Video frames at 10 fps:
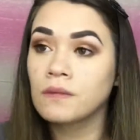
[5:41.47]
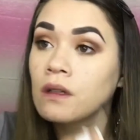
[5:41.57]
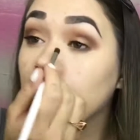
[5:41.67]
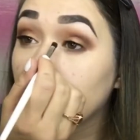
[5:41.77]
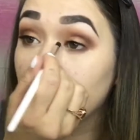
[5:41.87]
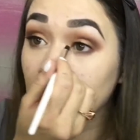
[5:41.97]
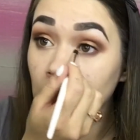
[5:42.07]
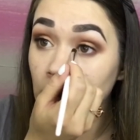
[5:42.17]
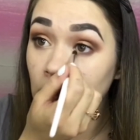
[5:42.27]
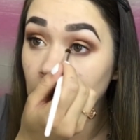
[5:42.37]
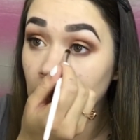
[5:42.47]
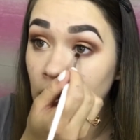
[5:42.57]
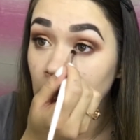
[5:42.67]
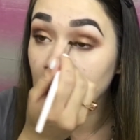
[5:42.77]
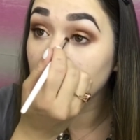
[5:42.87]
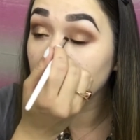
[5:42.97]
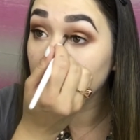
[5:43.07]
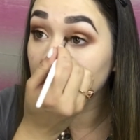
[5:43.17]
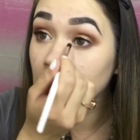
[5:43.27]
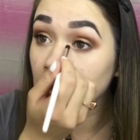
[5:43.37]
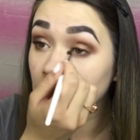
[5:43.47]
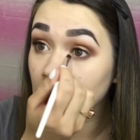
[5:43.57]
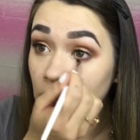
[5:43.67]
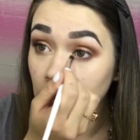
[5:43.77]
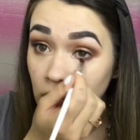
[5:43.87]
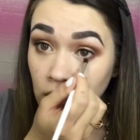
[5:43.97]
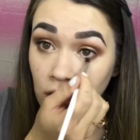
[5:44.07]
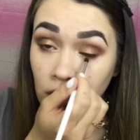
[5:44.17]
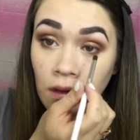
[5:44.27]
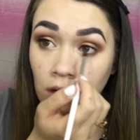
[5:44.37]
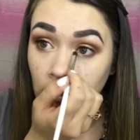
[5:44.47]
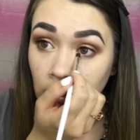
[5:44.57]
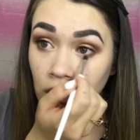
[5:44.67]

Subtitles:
I really love this color to help brighten up the inner corner.